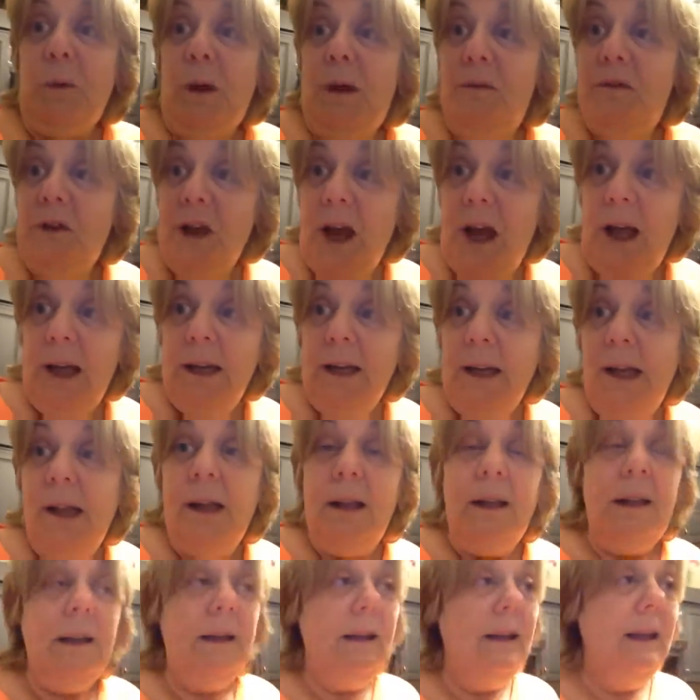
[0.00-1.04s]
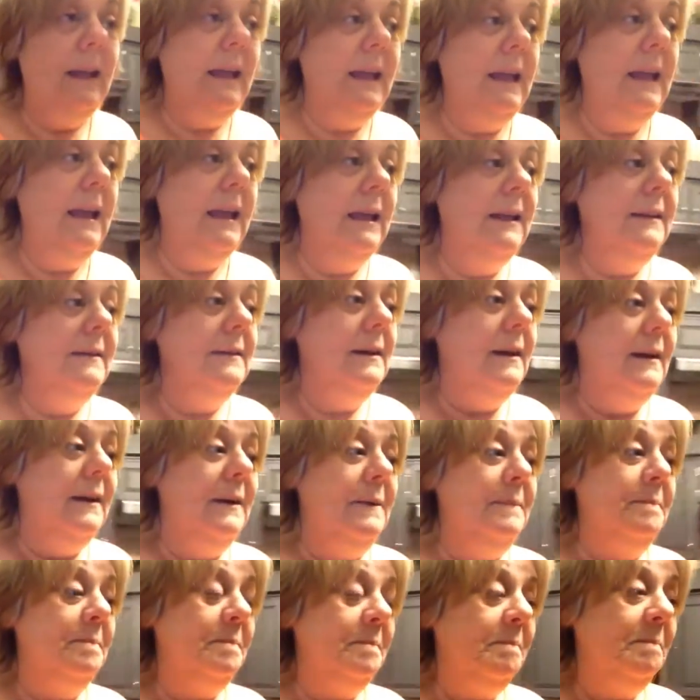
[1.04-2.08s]
what I've done,
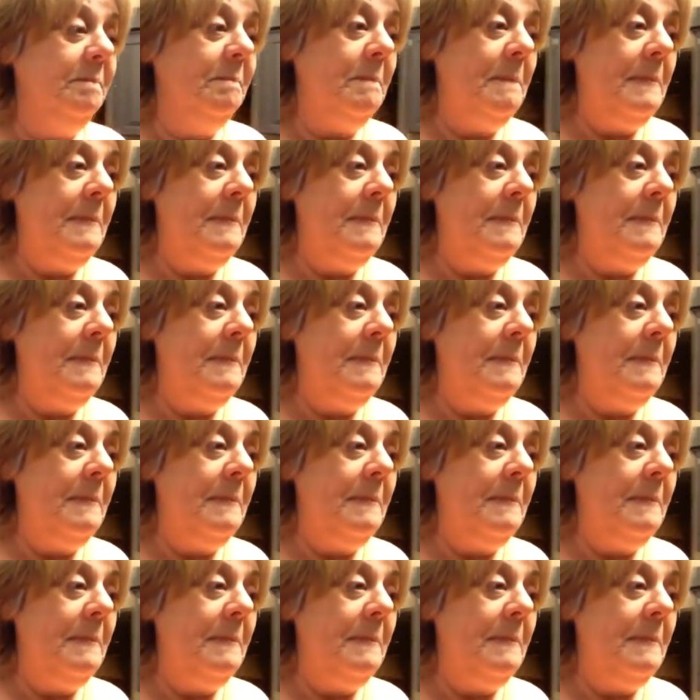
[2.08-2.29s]
and